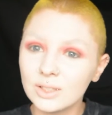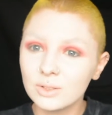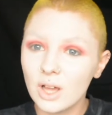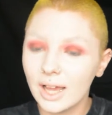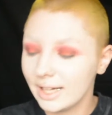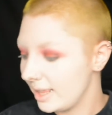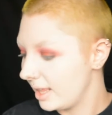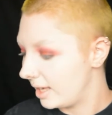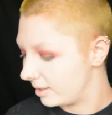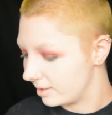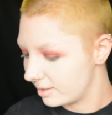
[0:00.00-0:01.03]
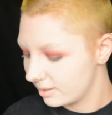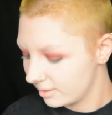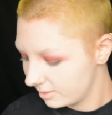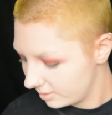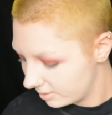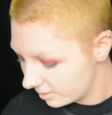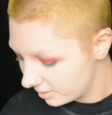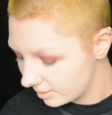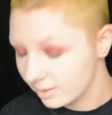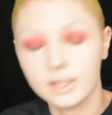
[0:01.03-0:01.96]
tiny things
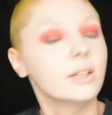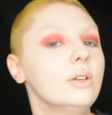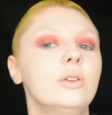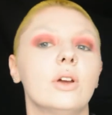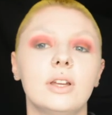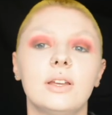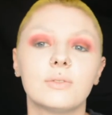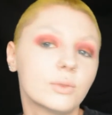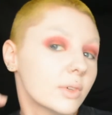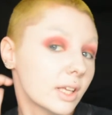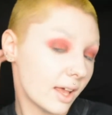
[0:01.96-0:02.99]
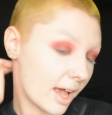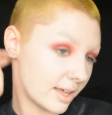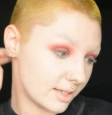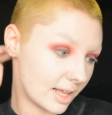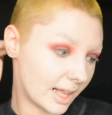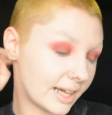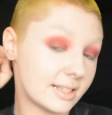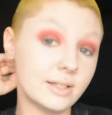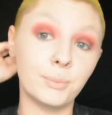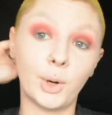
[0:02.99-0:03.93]
that you don't even realise are like
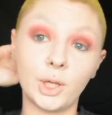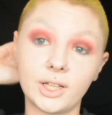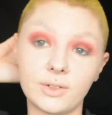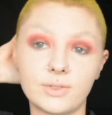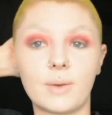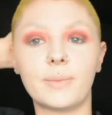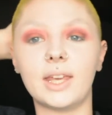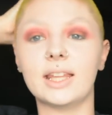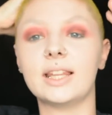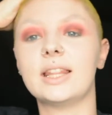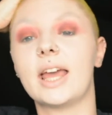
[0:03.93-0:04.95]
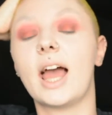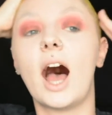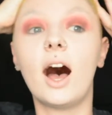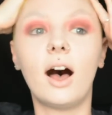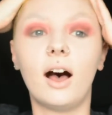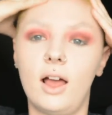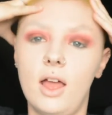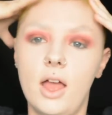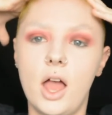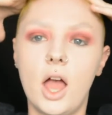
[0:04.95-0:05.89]
symbolic of something, and then they are.
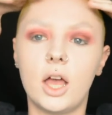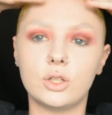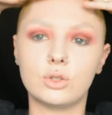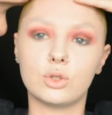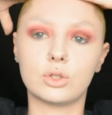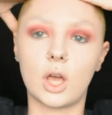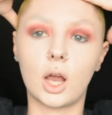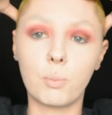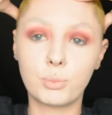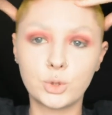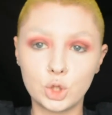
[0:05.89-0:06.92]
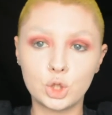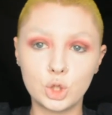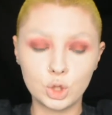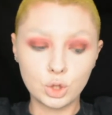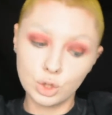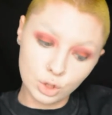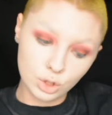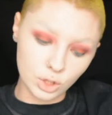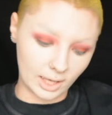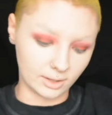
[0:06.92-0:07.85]
And it's just like,
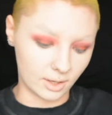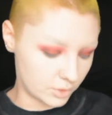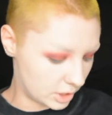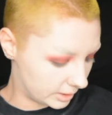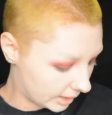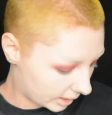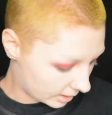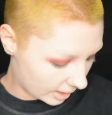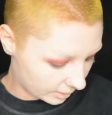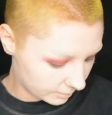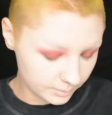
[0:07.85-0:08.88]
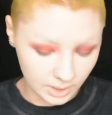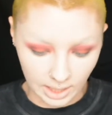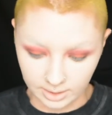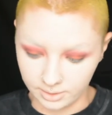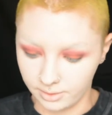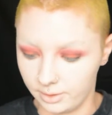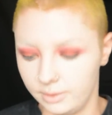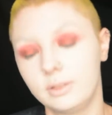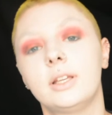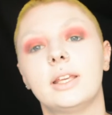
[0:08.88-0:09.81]
I love shit like that. I don't
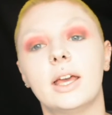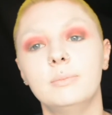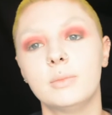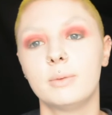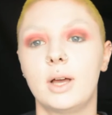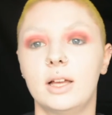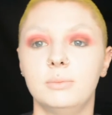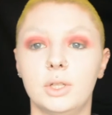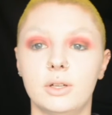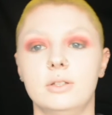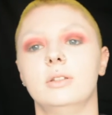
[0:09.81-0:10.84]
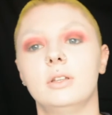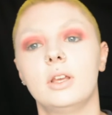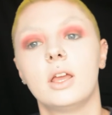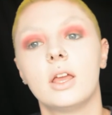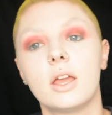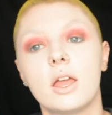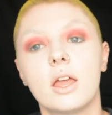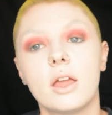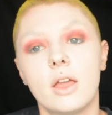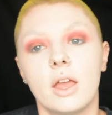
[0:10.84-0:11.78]
know. Getting my mind blown
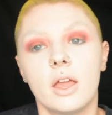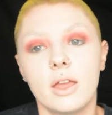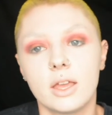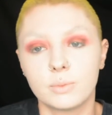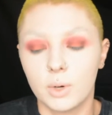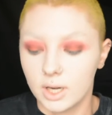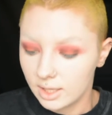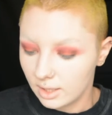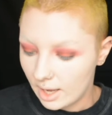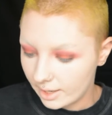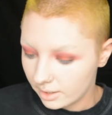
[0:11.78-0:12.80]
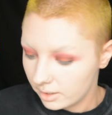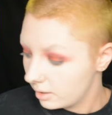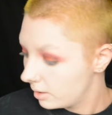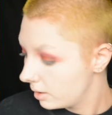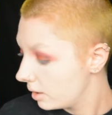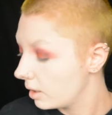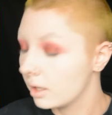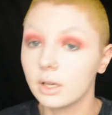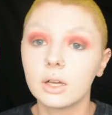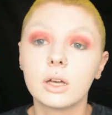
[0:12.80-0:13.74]
is what I like.
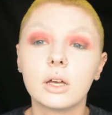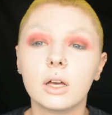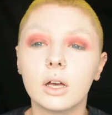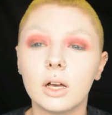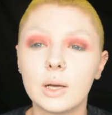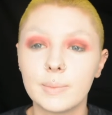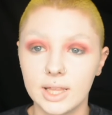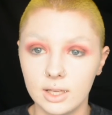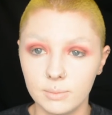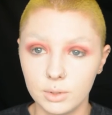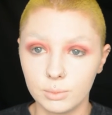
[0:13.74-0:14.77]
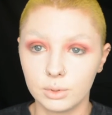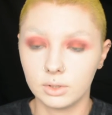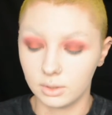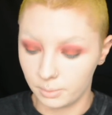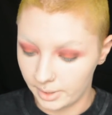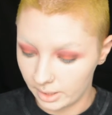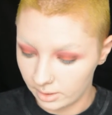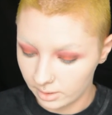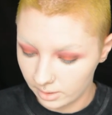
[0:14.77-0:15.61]
I think I'm going to put a little bit